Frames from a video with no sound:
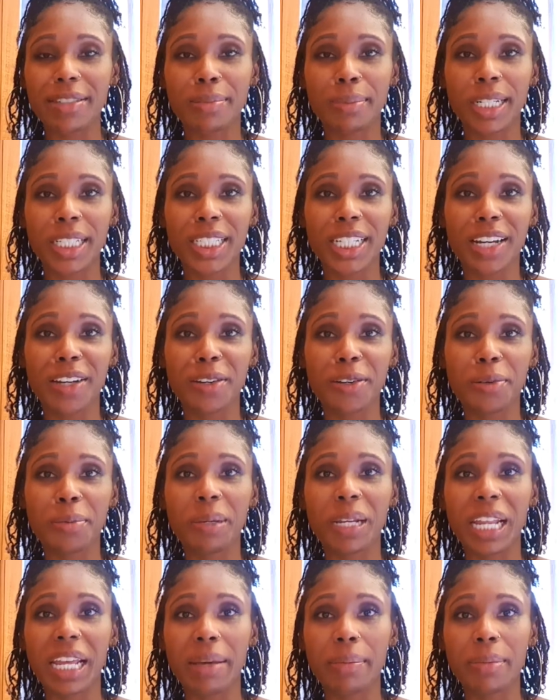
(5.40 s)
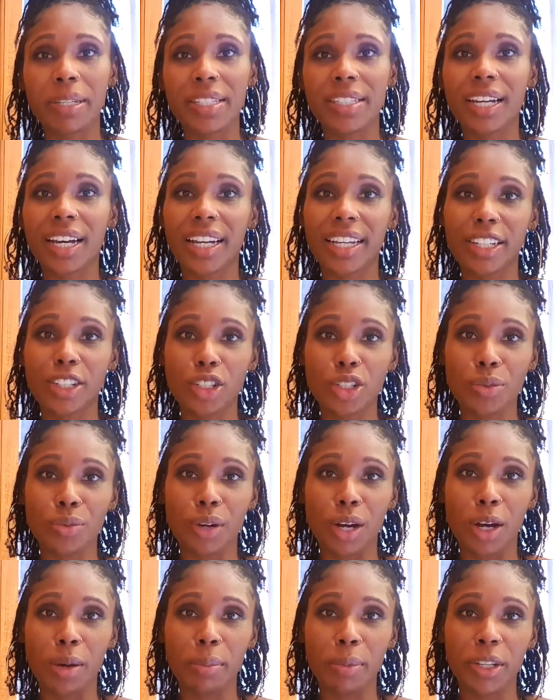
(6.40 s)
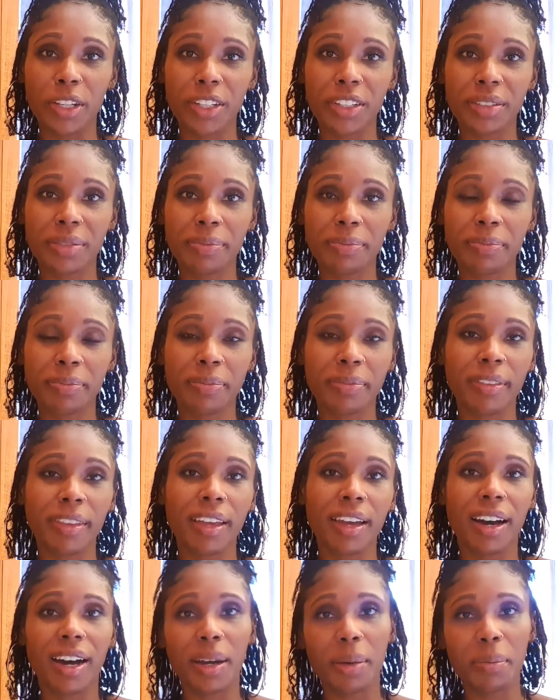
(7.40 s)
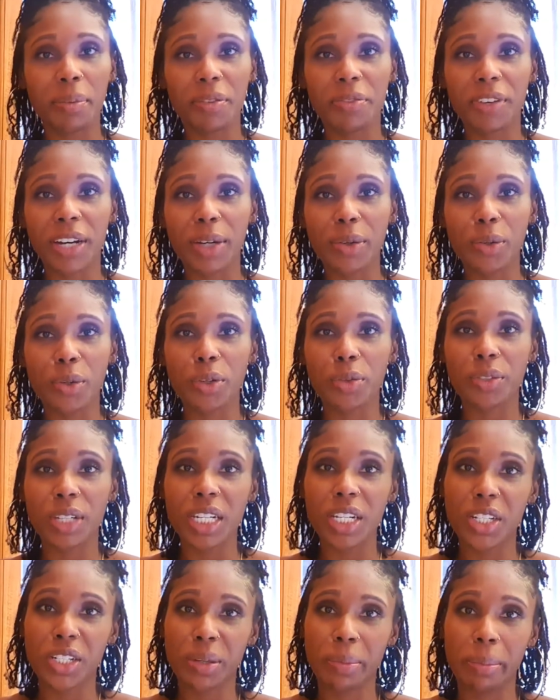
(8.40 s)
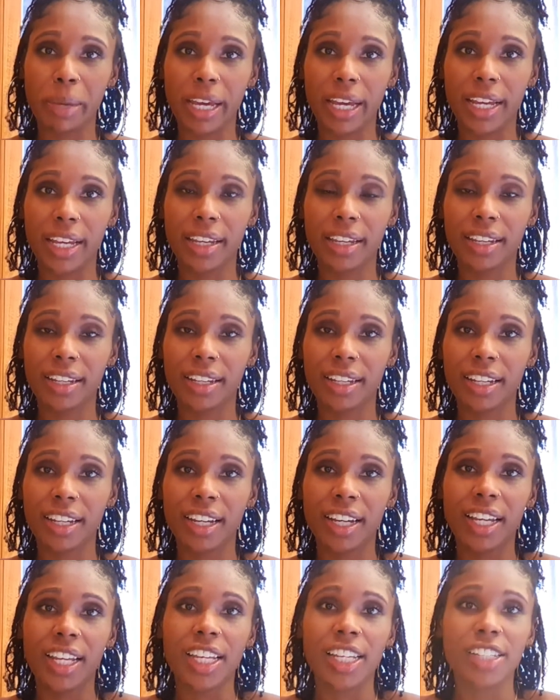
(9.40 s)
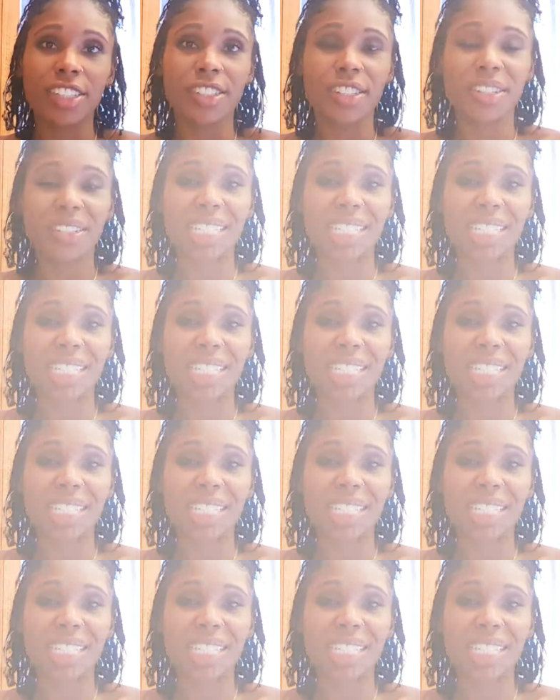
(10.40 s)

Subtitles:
to my channel. My name is Aisha Rahman. I'm the founder of Isha May. So